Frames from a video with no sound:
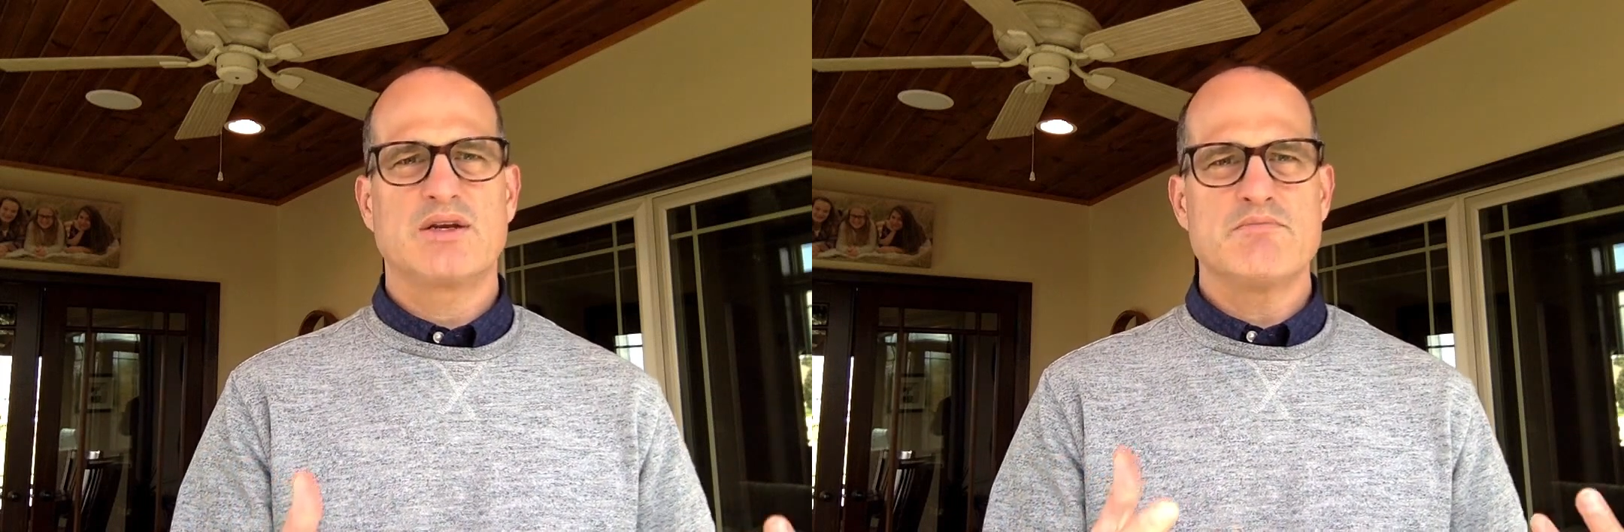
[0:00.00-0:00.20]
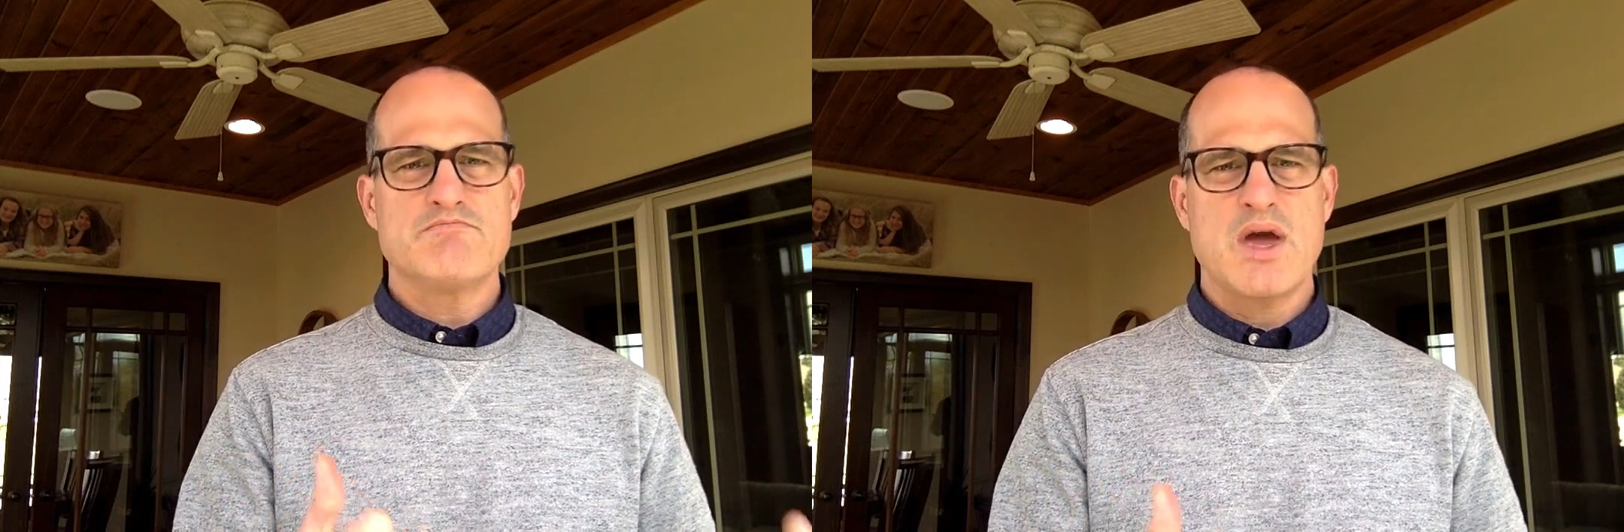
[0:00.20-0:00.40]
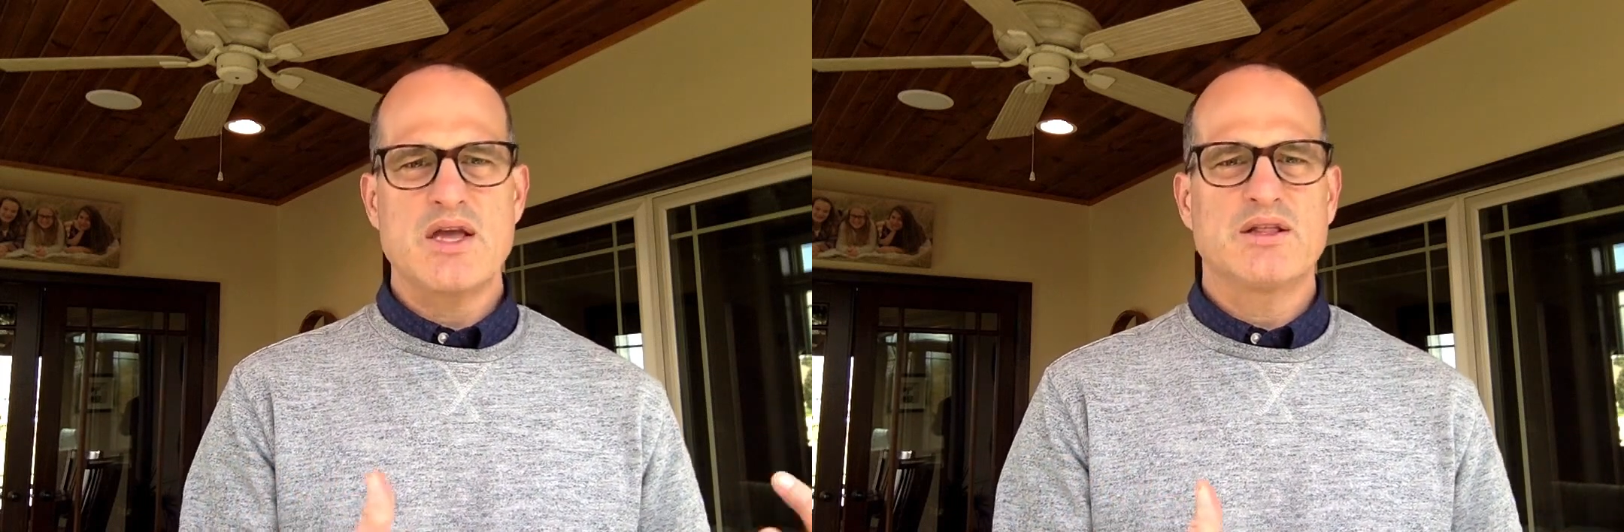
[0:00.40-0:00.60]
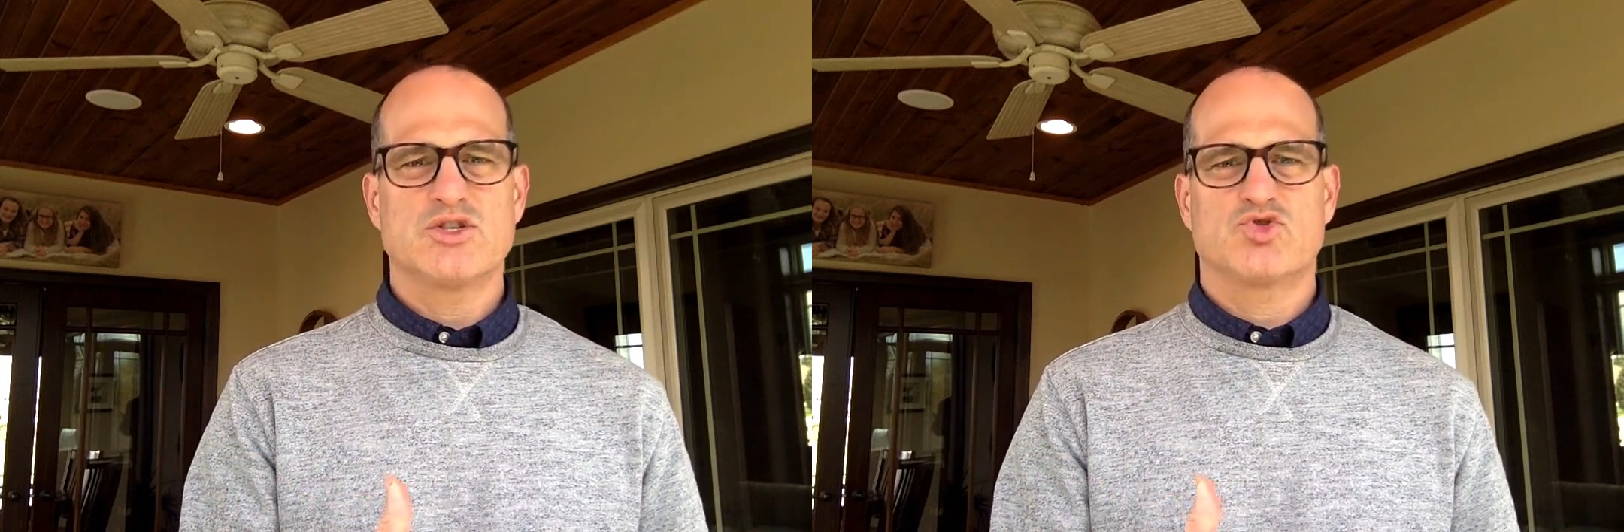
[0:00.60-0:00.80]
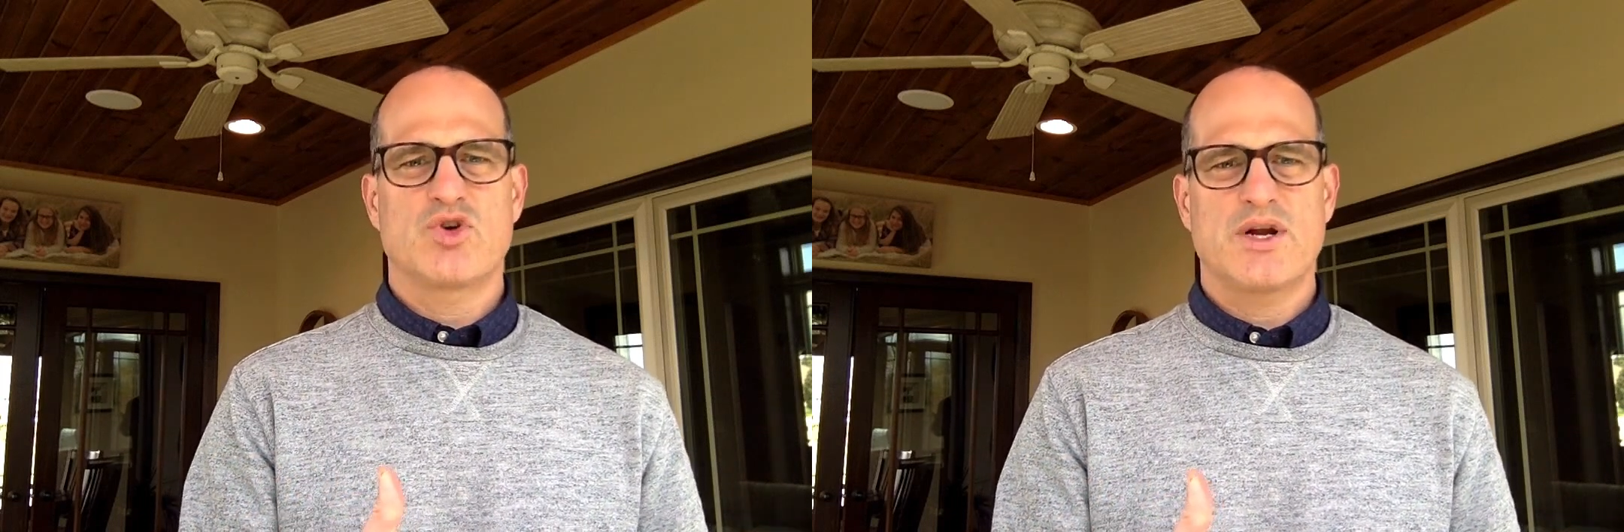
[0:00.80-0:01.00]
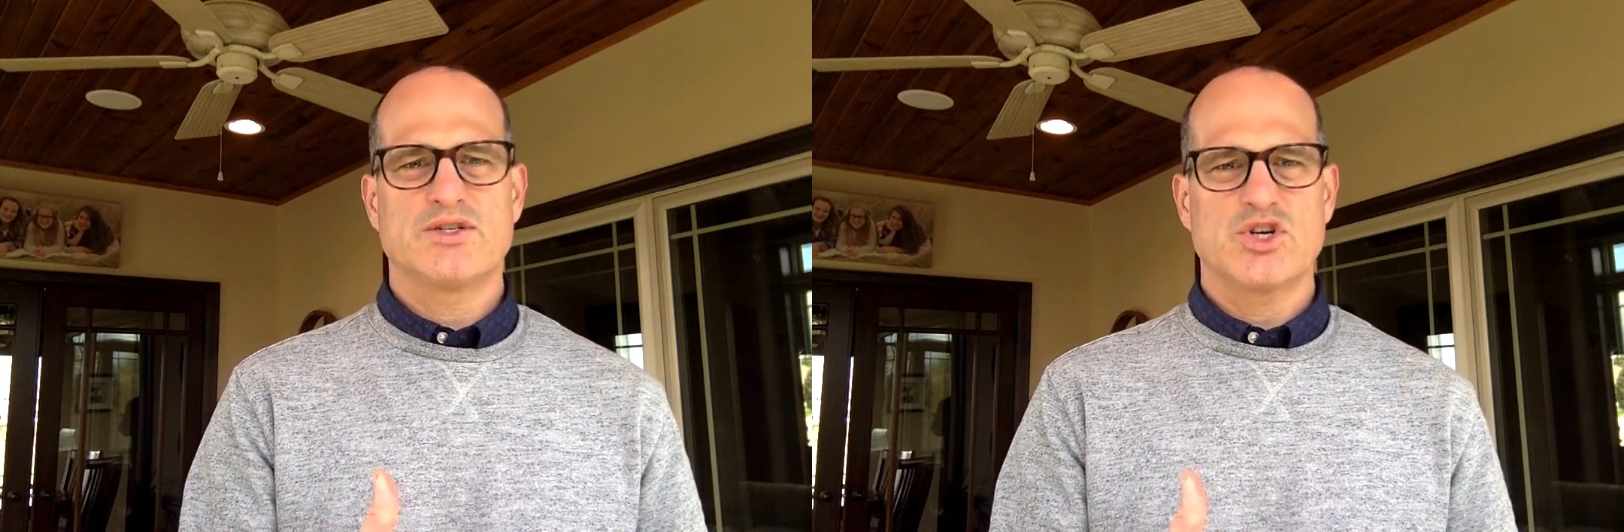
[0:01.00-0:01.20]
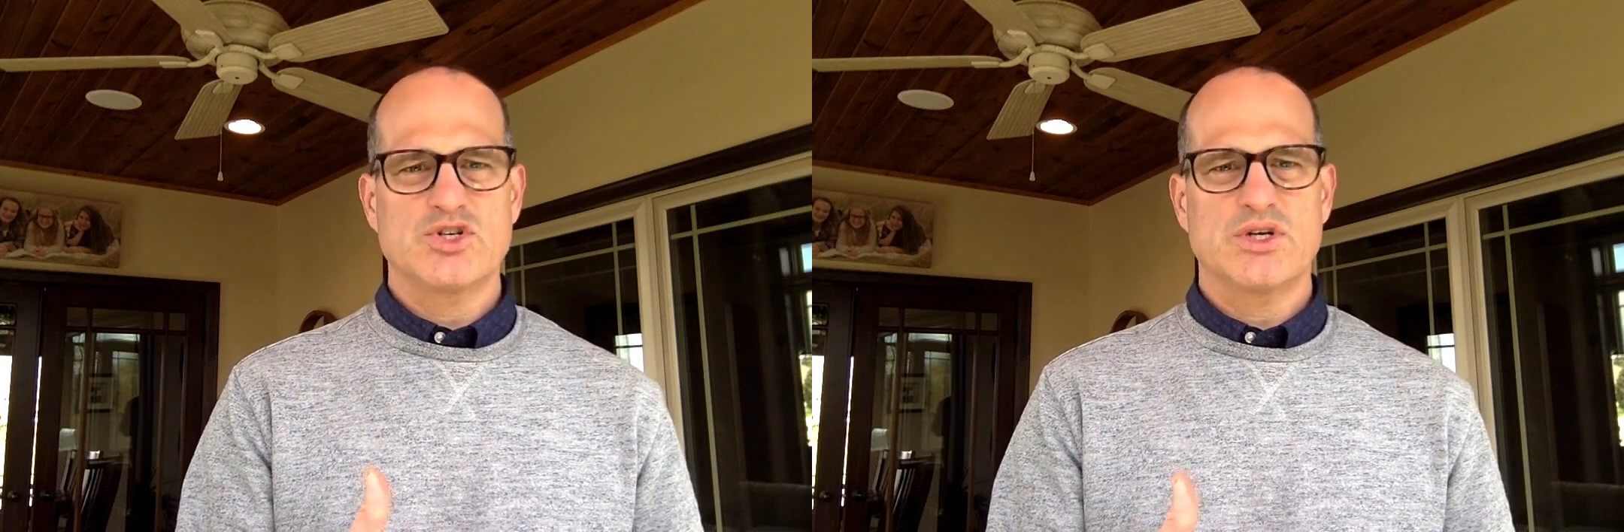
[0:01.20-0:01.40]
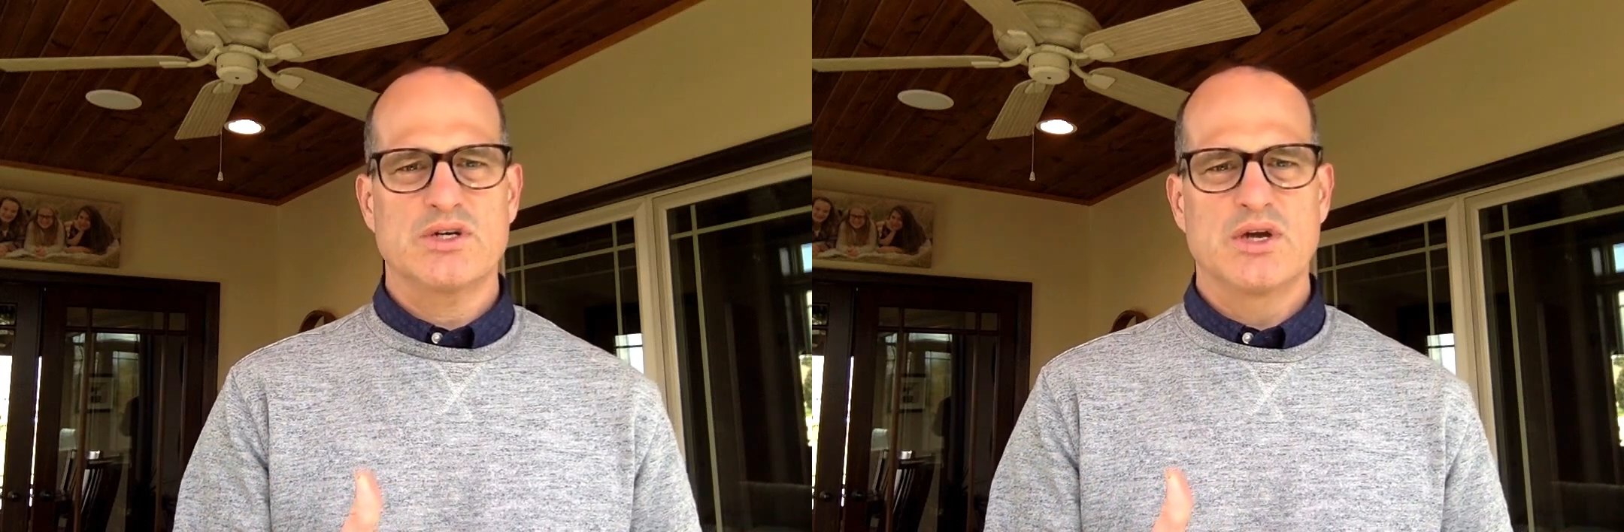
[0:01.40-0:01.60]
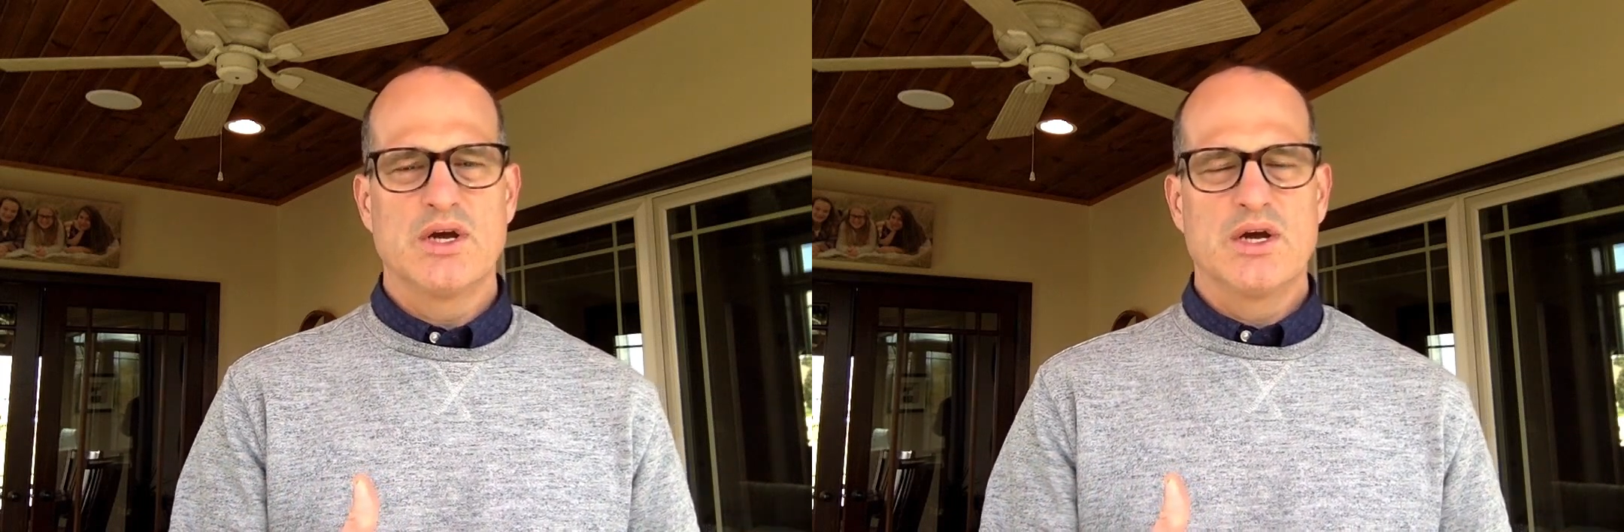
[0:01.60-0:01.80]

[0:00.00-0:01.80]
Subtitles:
to make this transition